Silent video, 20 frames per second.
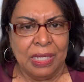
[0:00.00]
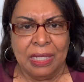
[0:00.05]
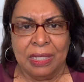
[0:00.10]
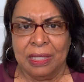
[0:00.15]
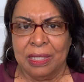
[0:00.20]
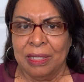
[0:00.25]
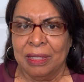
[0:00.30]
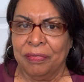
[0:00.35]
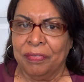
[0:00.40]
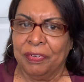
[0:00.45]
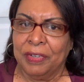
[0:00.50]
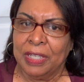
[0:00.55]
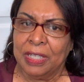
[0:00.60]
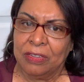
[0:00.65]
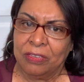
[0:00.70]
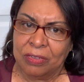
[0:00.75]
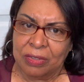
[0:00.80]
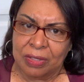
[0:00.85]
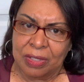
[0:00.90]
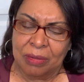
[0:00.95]
They're
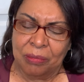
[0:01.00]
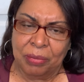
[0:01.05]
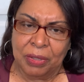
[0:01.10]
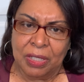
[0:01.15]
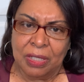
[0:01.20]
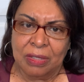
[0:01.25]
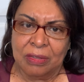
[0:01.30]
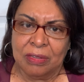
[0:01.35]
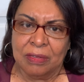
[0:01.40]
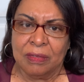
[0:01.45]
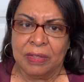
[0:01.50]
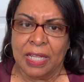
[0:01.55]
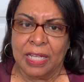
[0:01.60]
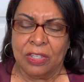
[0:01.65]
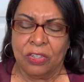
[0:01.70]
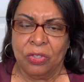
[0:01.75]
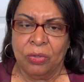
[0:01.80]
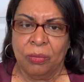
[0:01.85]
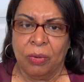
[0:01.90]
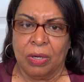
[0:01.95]
flesh and blood just
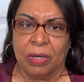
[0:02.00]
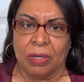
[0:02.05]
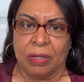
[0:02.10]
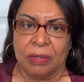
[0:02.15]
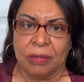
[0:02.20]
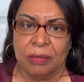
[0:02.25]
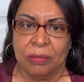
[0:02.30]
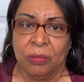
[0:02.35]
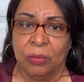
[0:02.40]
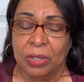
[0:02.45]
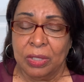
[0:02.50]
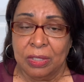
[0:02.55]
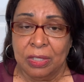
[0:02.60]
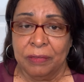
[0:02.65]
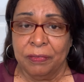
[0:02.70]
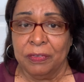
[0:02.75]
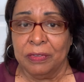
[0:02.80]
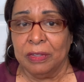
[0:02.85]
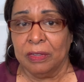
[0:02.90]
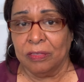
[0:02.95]
like you are. What
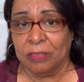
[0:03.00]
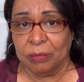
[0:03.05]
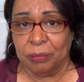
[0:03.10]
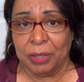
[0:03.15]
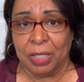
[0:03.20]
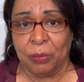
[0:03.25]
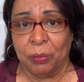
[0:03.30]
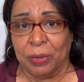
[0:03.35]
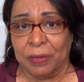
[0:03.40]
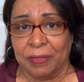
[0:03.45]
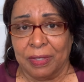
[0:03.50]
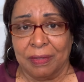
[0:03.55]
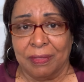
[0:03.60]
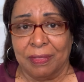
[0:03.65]
difference does it make what they